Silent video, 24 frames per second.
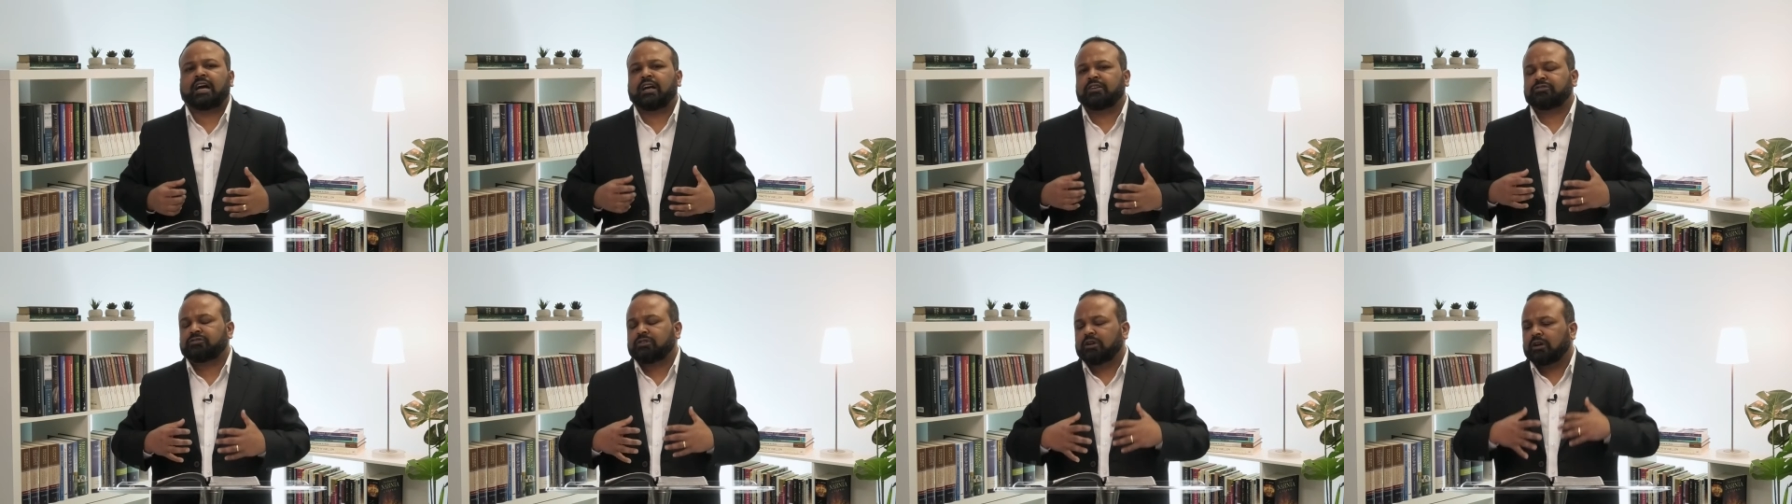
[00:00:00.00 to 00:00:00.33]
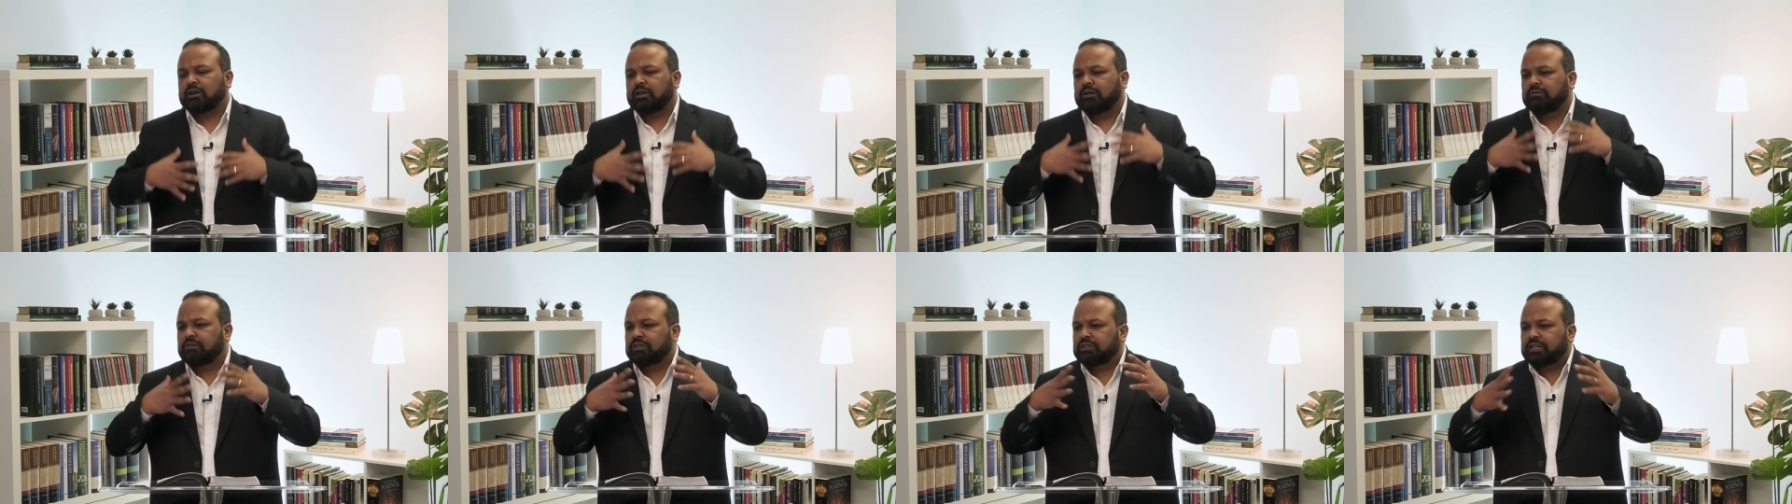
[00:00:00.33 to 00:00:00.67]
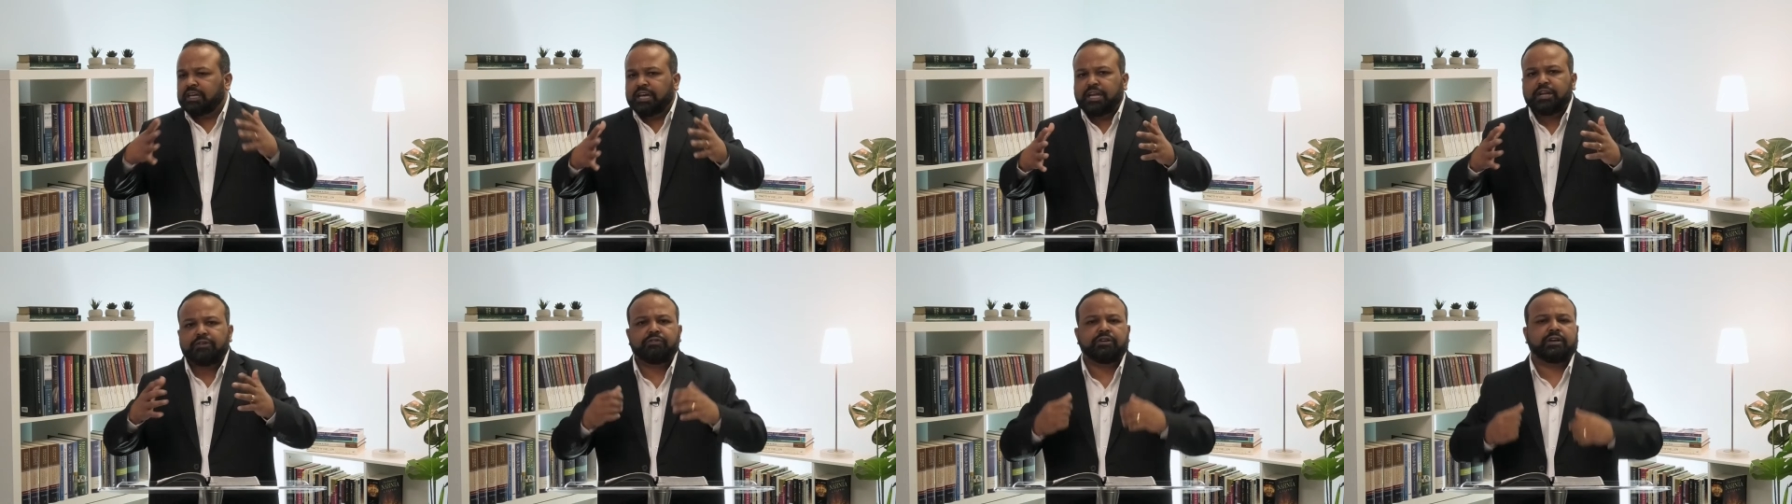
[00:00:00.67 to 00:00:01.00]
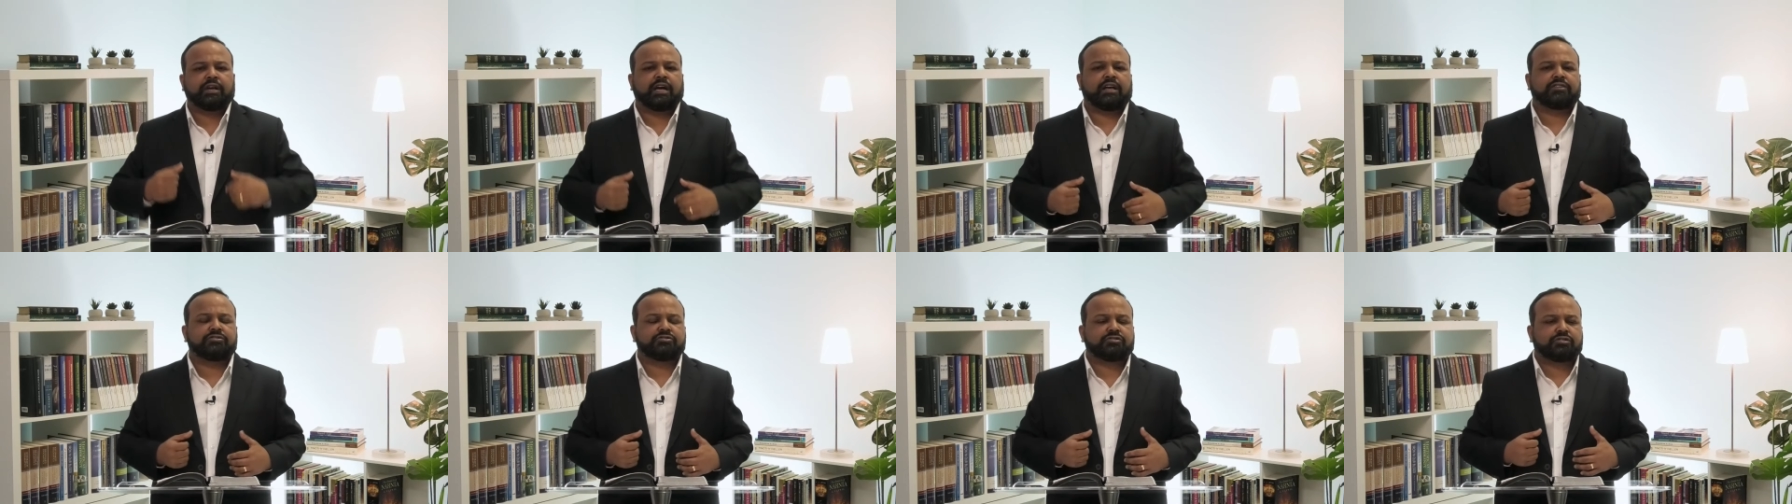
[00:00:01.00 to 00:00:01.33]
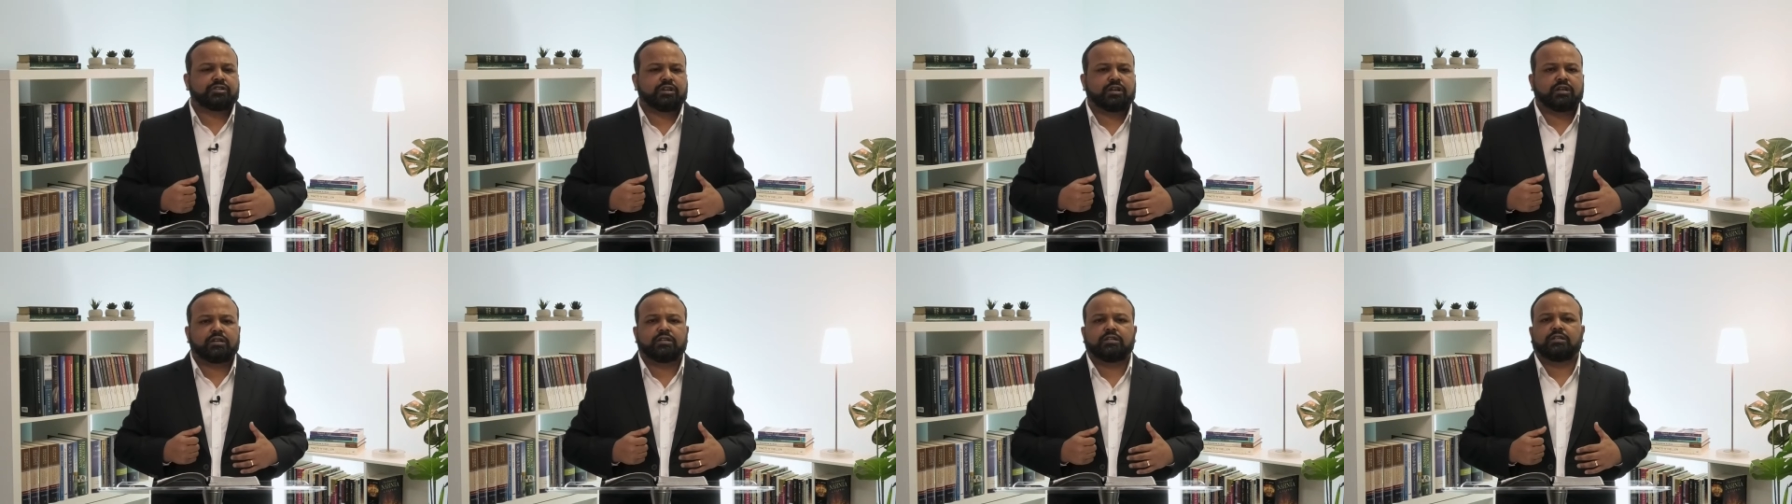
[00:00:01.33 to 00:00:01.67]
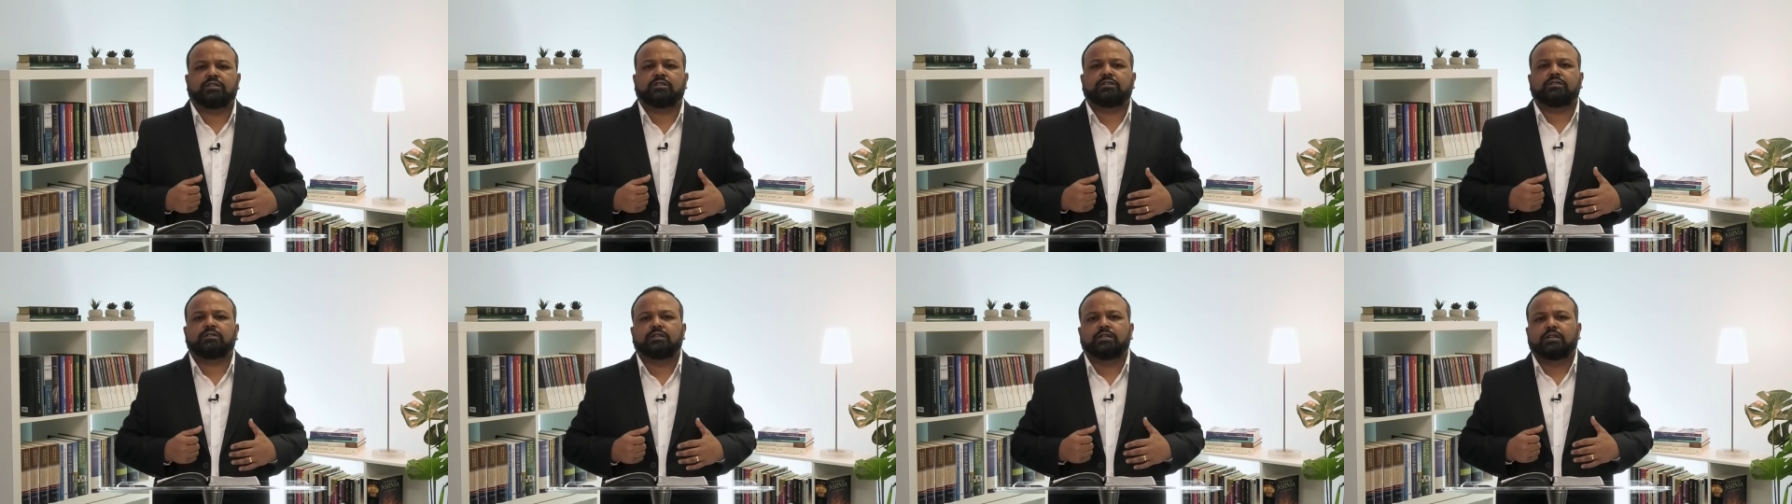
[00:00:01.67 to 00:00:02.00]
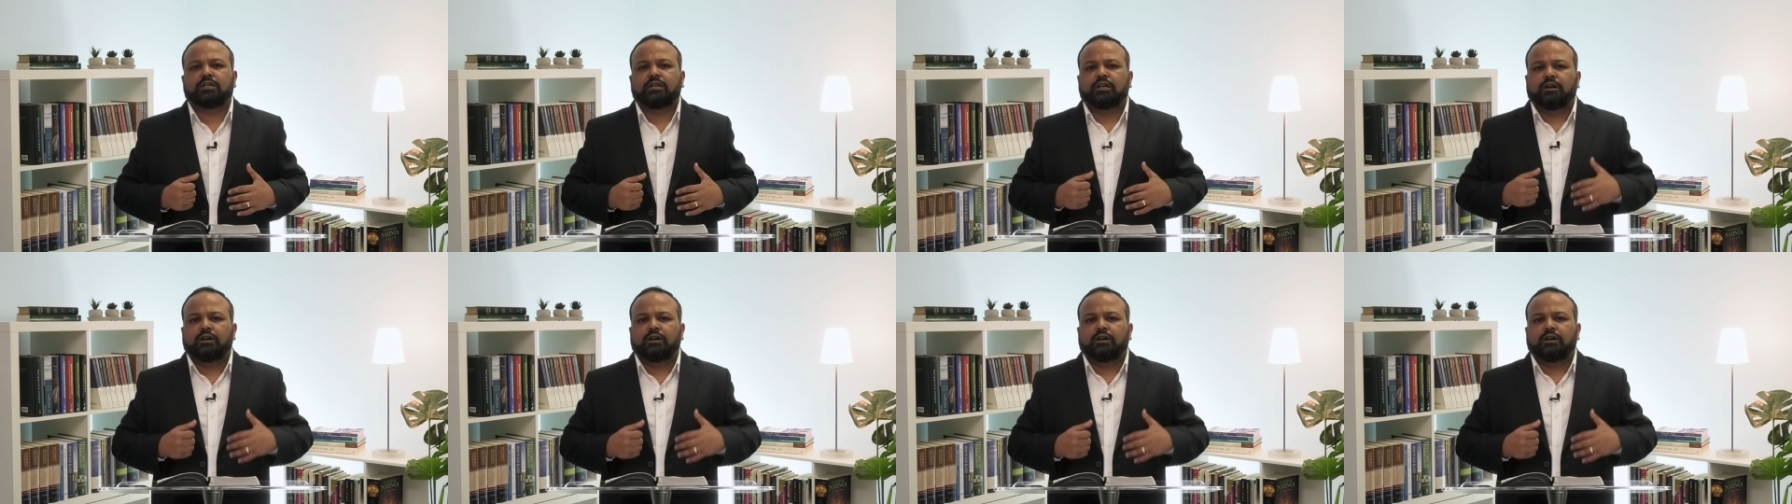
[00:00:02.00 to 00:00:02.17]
I struggle with envy, I struggle